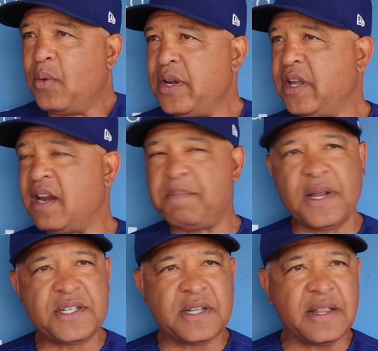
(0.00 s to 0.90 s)
when you get
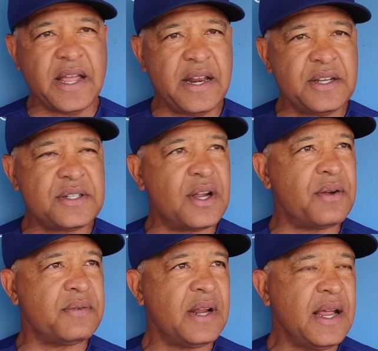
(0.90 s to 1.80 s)
pitches in the hitting
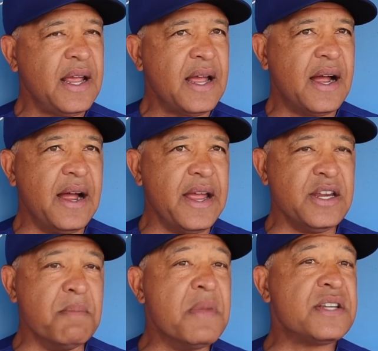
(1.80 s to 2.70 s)
zone
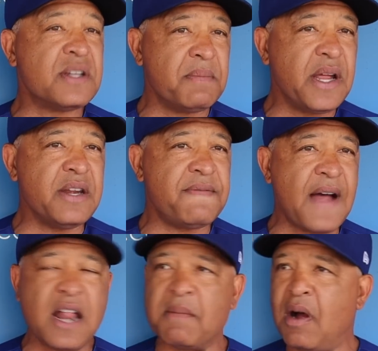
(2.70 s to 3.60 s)
and you miss them and you
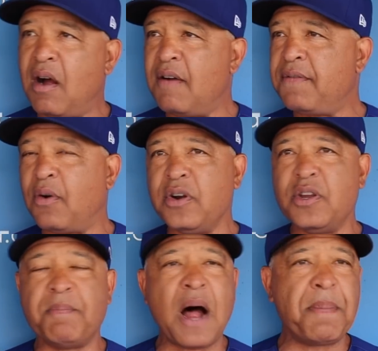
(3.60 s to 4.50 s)
foul them off or
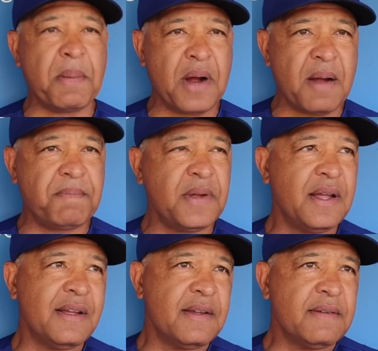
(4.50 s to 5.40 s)
you pop them up,
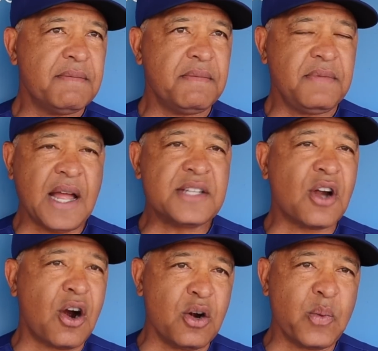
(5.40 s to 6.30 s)
that's
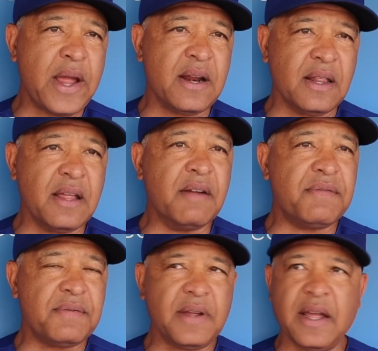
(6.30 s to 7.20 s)
a hard way to live.
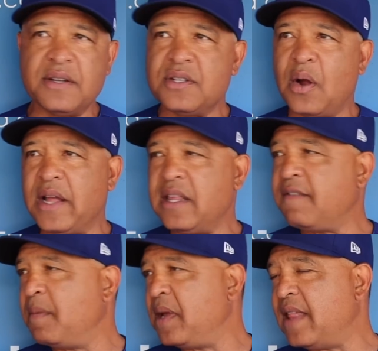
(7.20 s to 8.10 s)
And so I
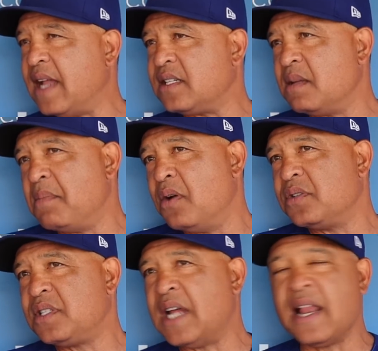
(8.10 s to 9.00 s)
think for me, that's the
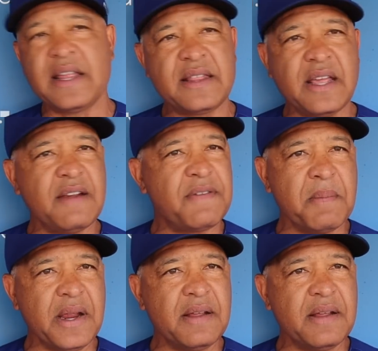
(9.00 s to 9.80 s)
most telling thing for me.